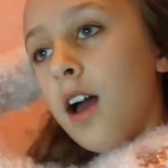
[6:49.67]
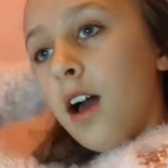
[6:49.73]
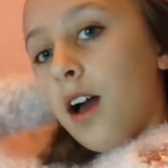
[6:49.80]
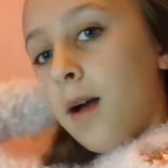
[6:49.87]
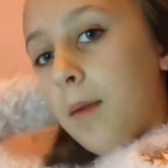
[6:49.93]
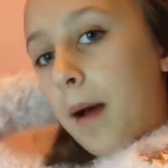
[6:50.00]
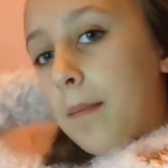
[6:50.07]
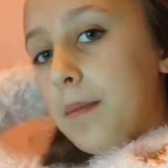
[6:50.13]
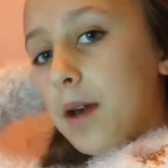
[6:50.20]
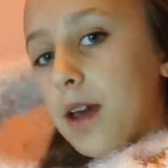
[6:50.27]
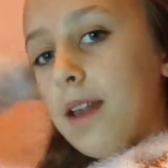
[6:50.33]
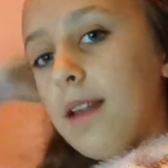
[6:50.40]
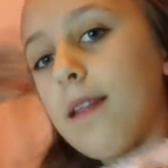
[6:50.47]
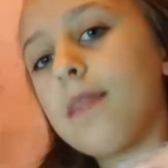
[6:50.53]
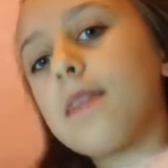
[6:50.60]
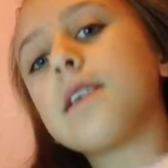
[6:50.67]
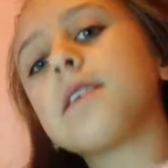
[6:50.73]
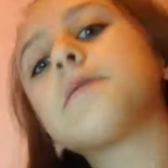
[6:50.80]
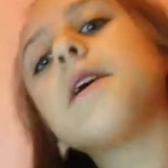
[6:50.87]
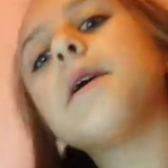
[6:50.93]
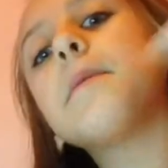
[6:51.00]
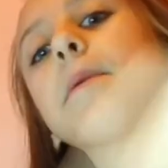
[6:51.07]
I'm looking
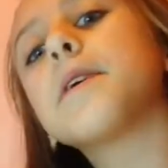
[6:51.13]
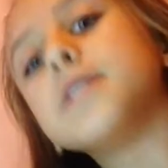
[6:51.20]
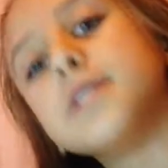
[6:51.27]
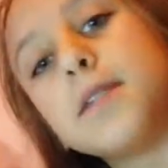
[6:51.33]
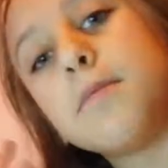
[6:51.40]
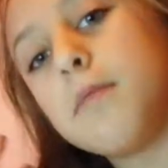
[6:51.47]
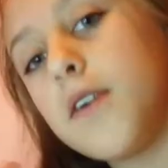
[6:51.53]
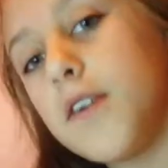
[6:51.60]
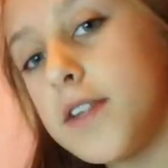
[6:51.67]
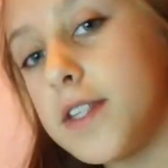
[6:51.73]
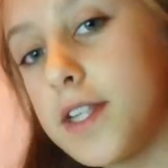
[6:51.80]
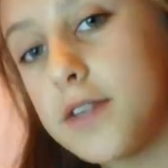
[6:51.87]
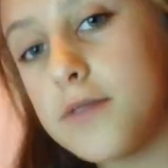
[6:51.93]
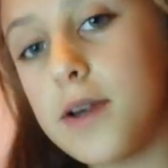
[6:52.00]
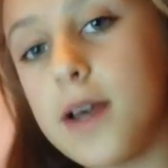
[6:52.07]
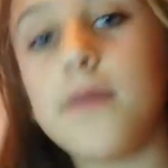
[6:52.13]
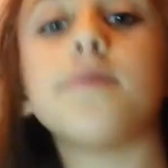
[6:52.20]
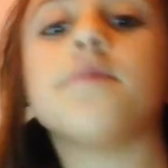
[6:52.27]
this way because the mirror is this way,